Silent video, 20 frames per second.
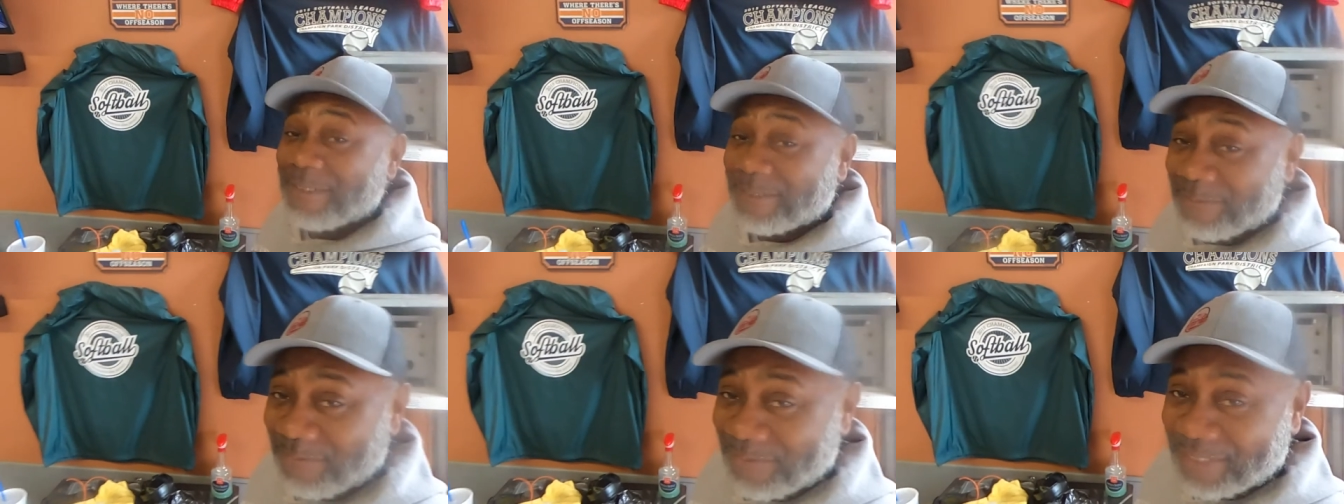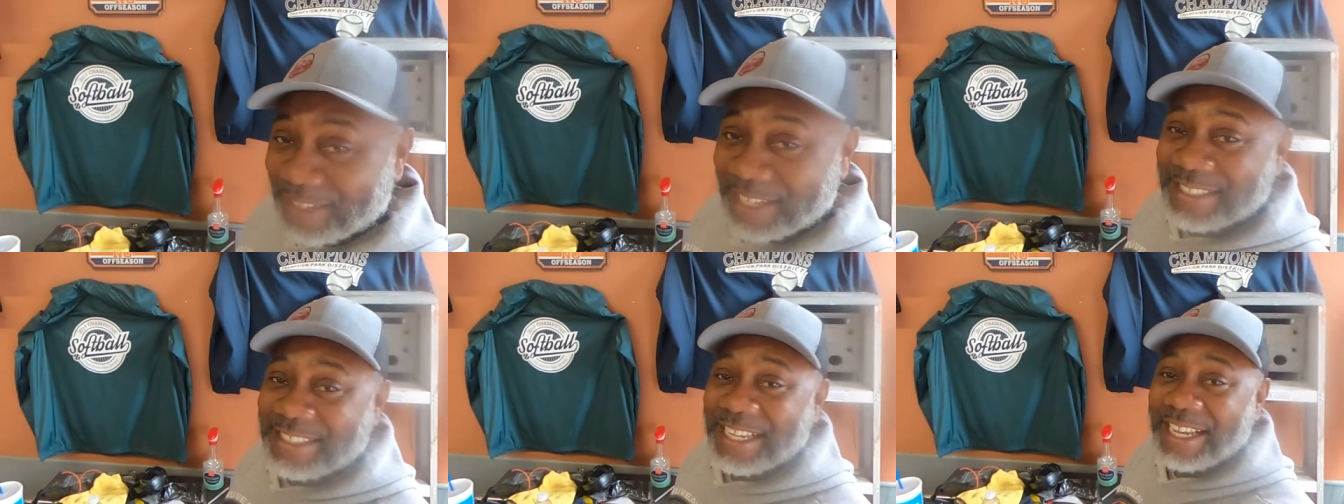
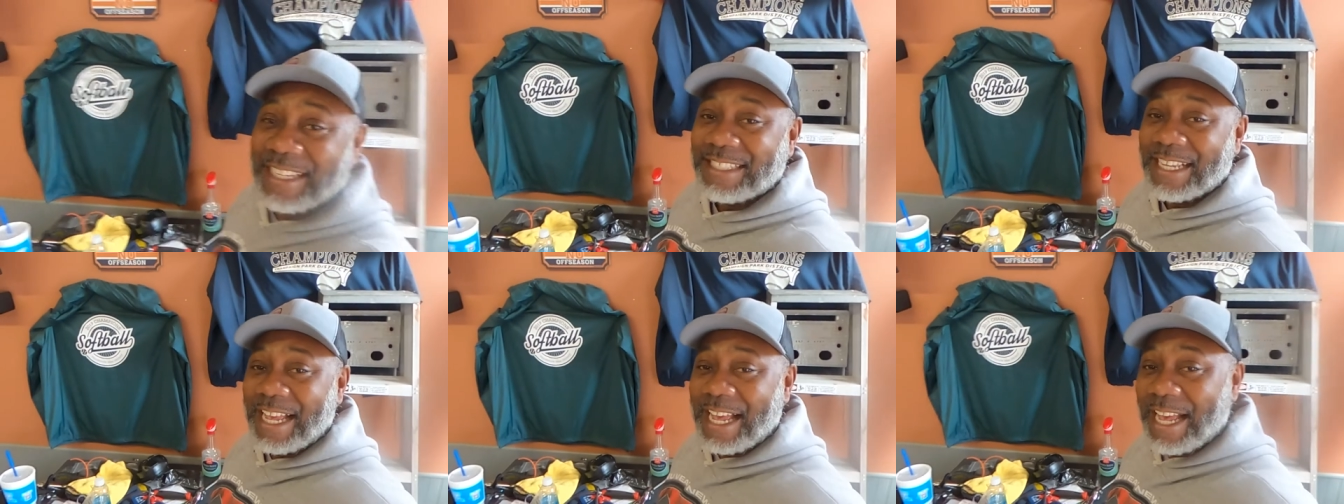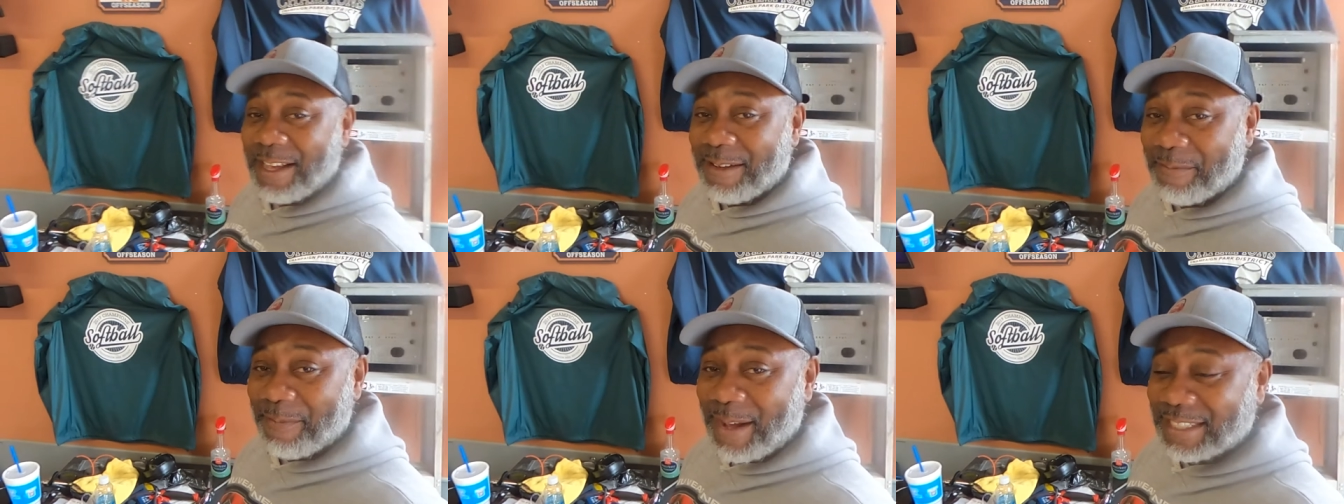It take
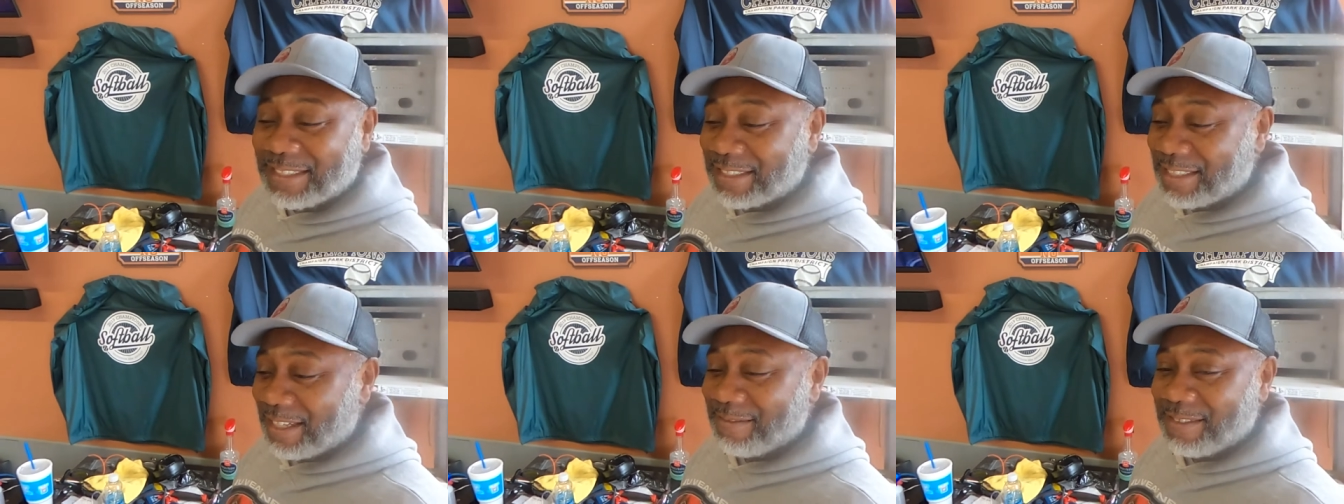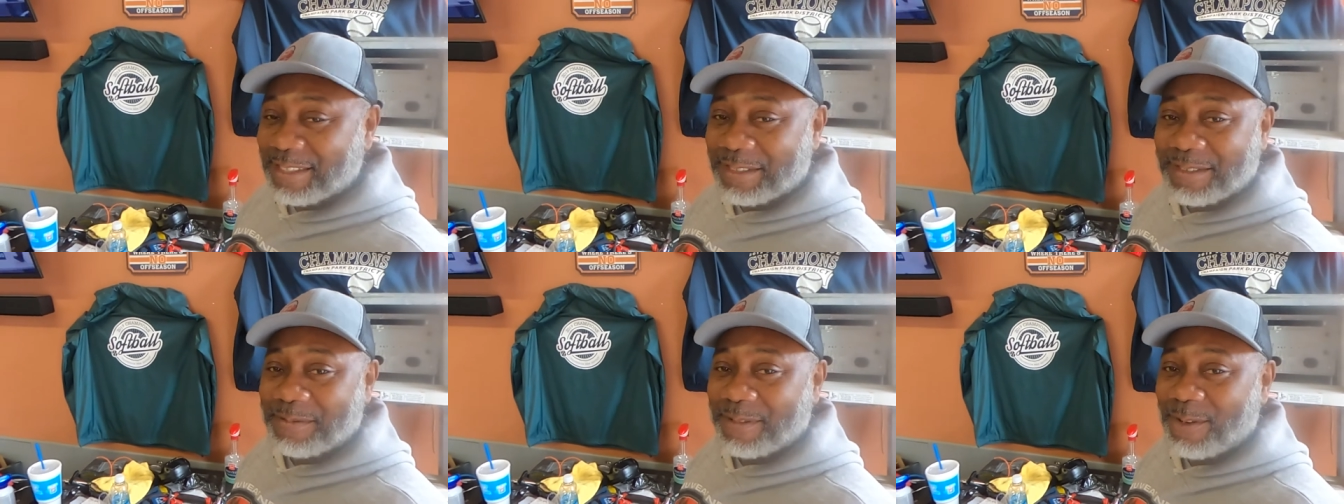time. My
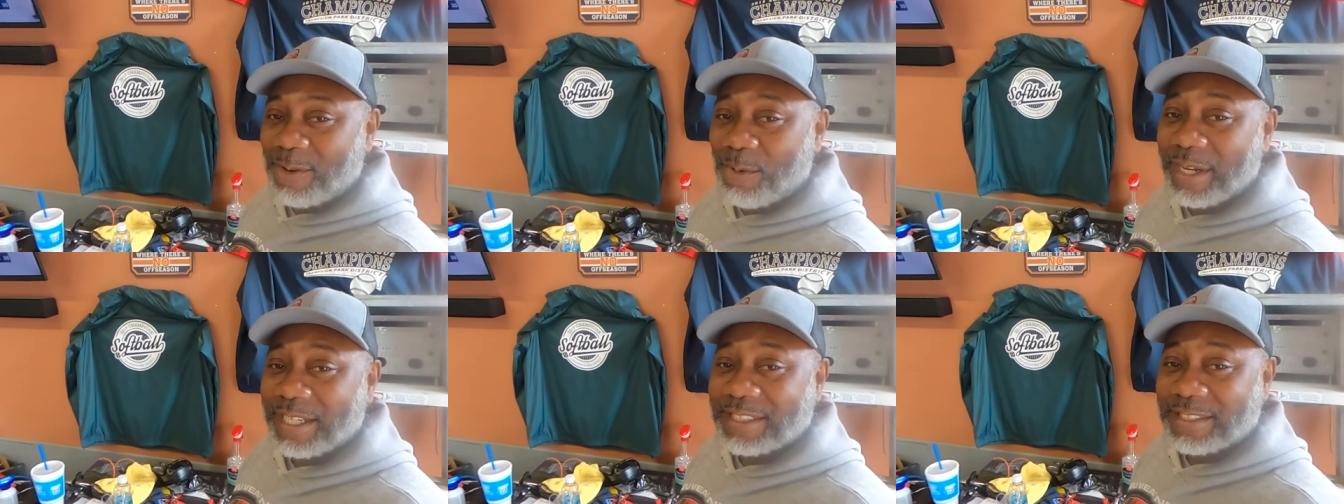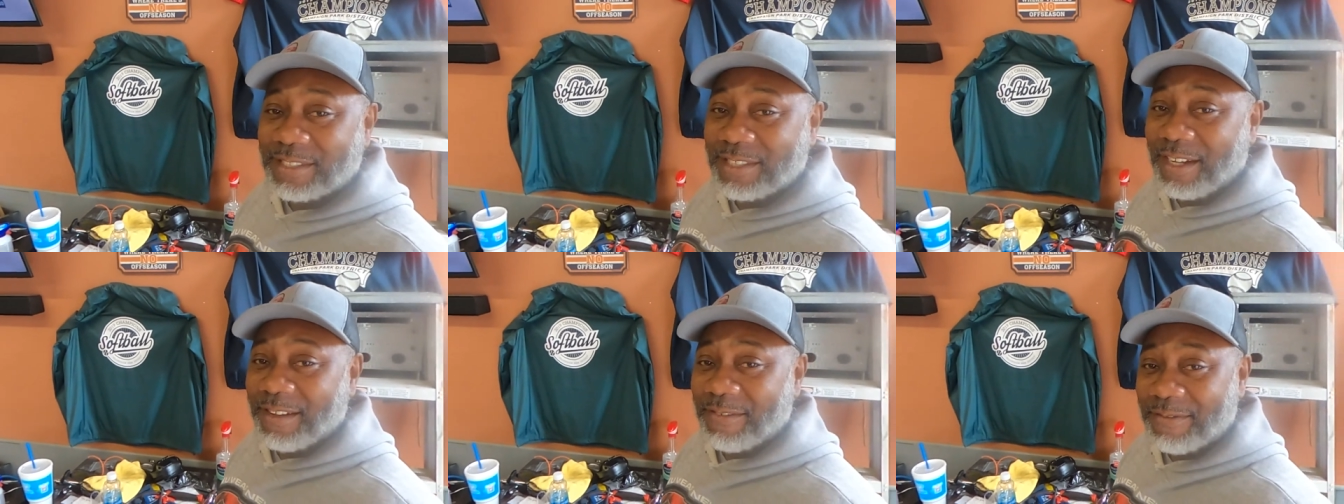stuff is quick
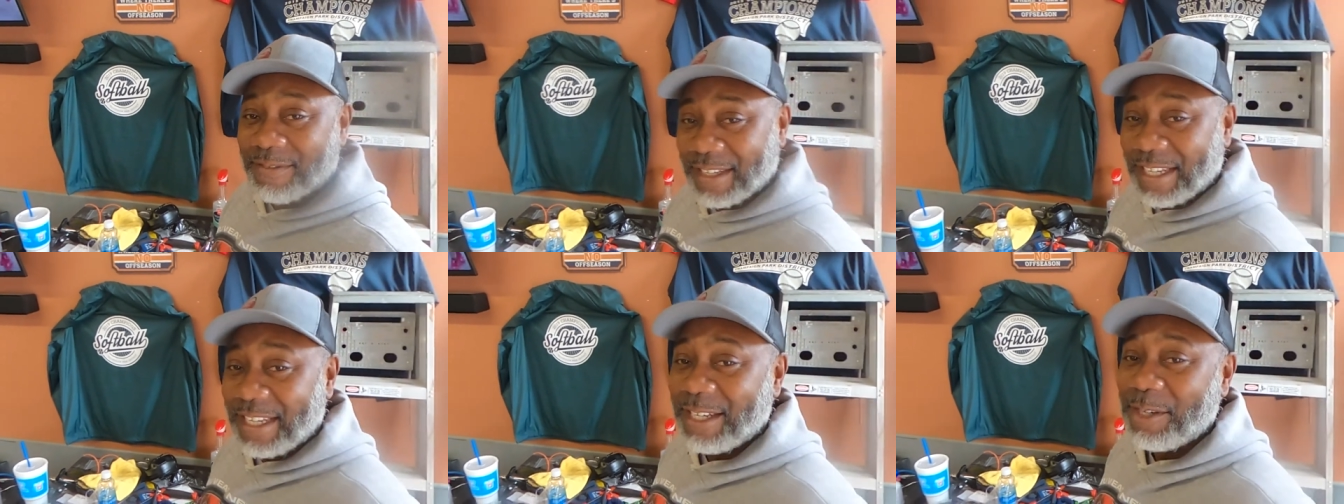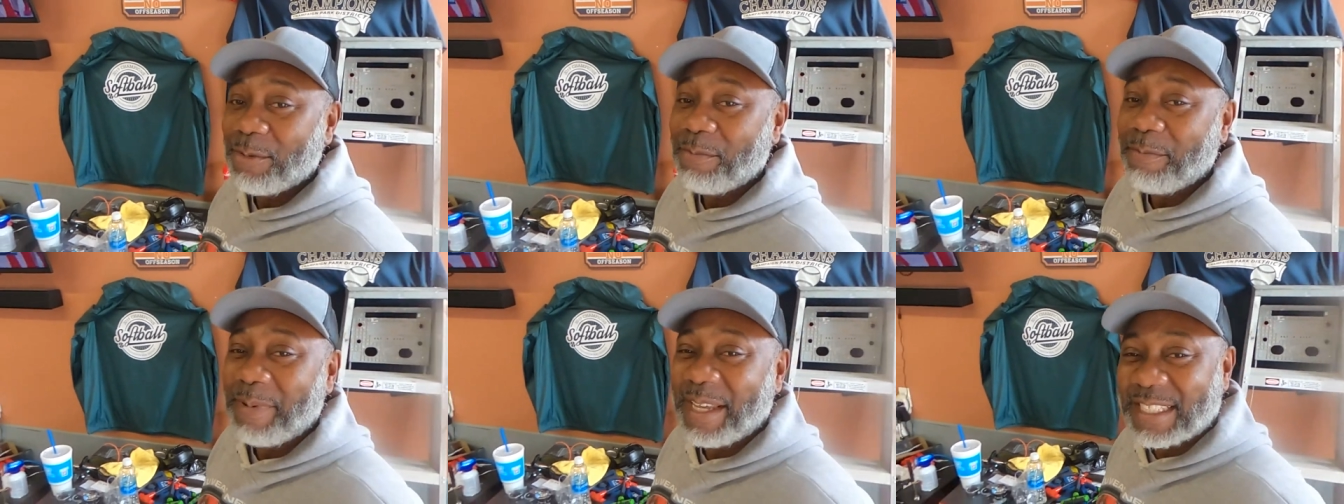stuff. He
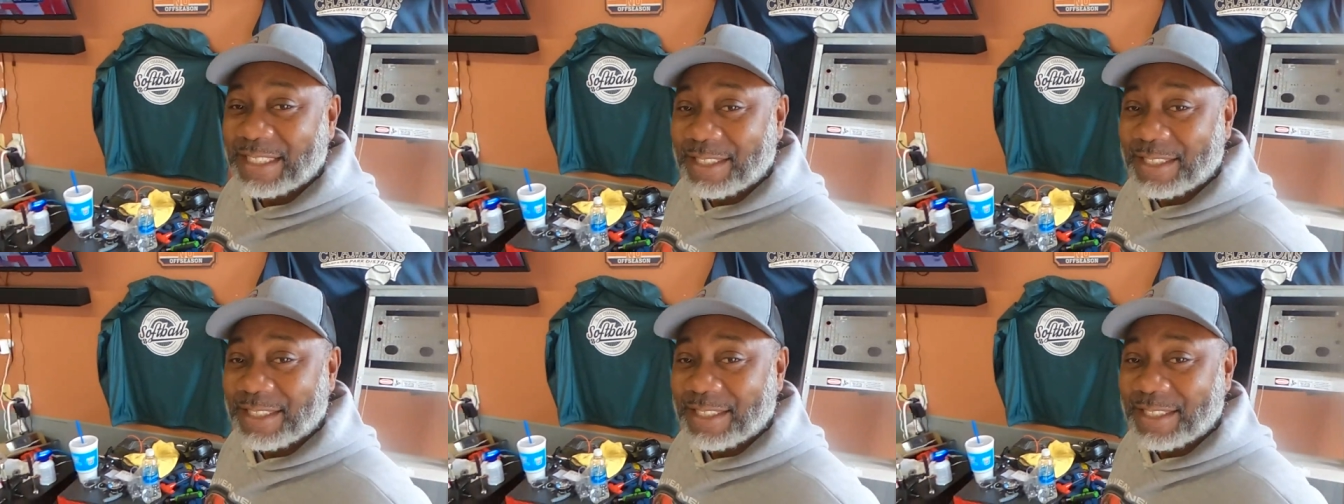do big